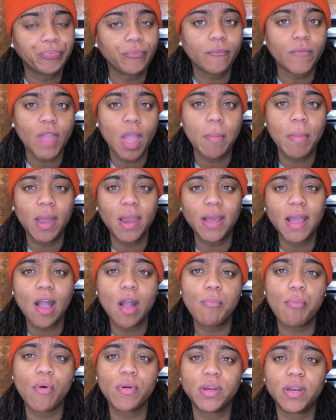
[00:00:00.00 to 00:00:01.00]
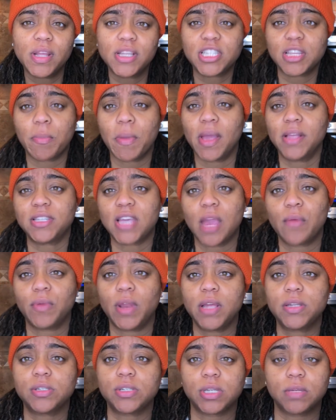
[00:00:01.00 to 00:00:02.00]
About like how important it is to maintain
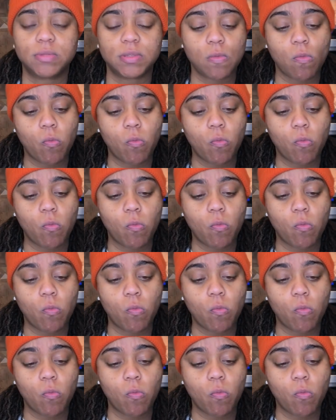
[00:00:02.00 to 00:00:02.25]
relationships.